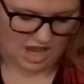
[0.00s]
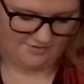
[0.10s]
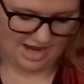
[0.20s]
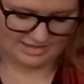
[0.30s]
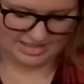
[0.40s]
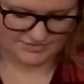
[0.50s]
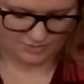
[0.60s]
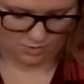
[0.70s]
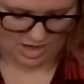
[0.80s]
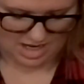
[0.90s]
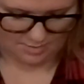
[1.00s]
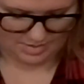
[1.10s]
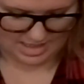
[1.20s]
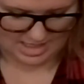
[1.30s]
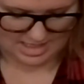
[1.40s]
had this for a while
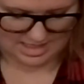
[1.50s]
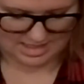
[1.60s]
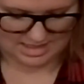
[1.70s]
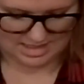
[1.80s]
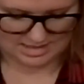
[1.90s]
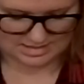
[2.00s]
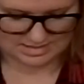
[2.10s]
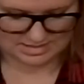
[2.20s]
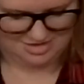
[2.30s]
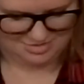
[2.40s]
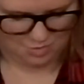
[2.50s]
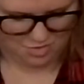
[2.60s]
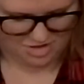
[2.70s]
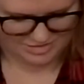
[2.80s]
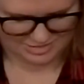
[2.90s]
because the
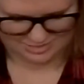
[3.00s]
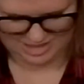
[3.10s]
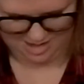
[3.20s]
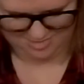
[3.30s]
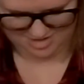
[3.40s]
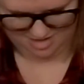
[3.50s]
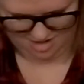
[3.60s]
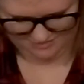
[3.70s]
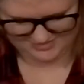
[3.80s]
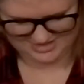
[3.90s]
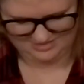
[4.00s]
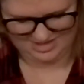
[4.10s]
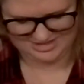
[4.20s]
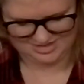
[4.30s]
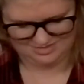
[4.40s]
words are coming off, so
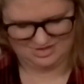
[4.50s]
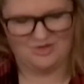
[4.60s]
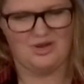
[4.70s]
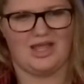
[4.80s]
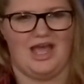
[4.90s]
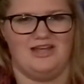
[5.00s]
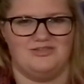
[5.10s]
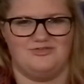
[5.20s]
I don't know what kind of...